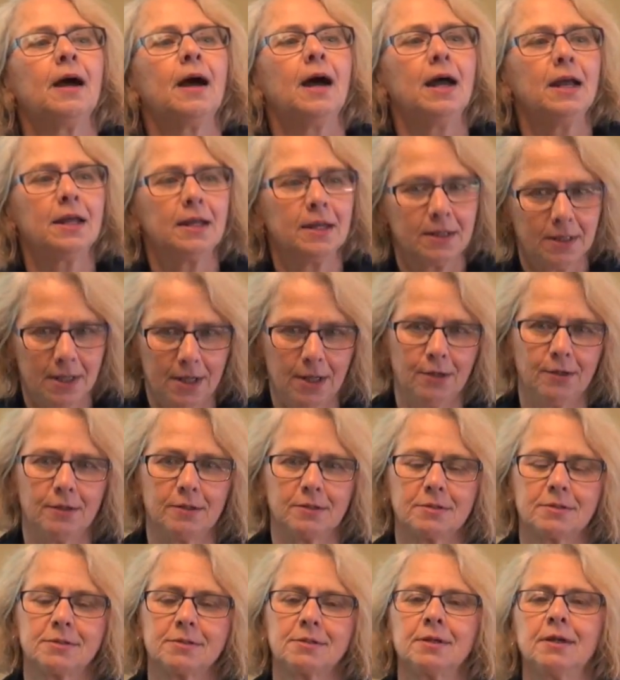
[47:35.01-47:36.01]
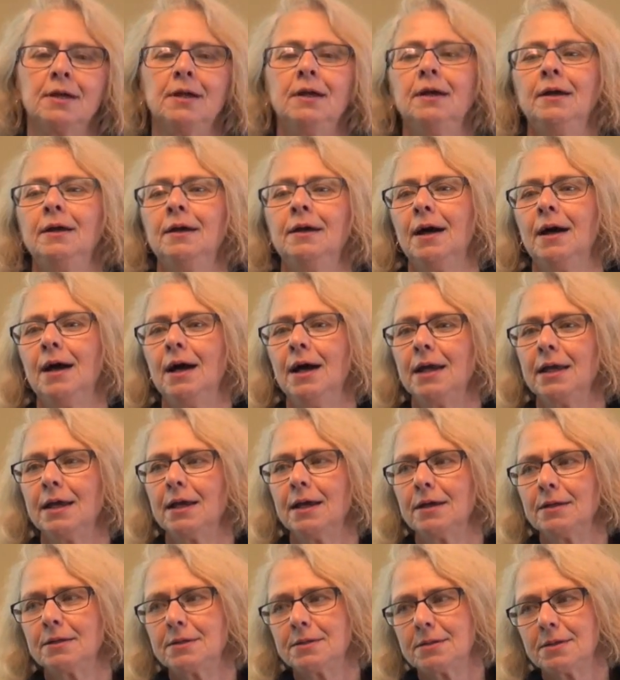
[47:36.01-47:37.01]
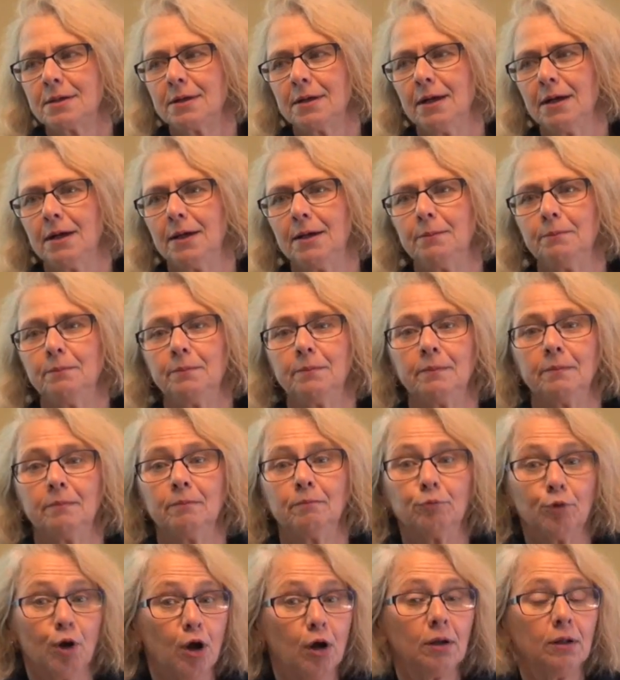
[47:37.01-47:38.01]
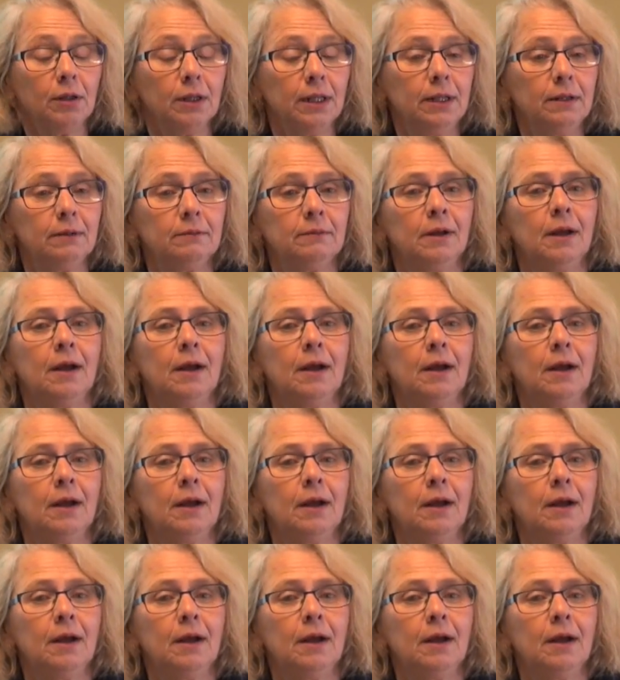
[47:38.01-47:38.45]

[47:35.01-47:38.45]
I get carrots, I get um, broccoli.